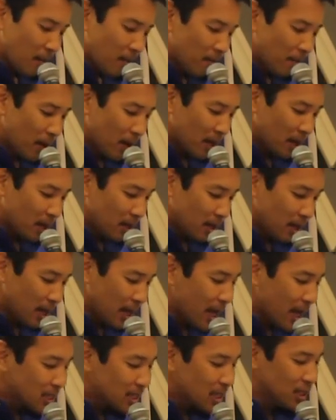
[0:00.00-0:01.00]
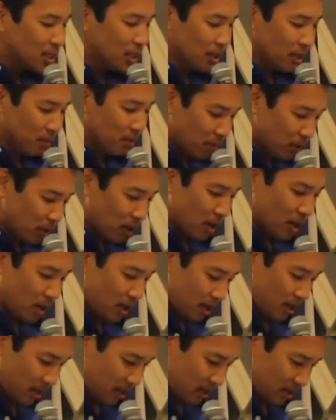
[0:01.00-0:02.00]
But the essence of the
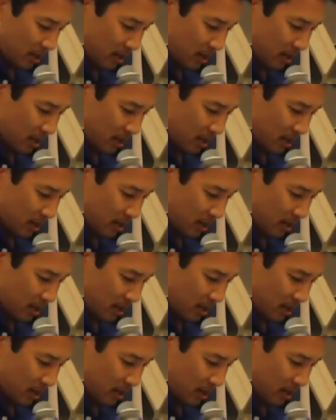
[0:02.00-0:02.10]
book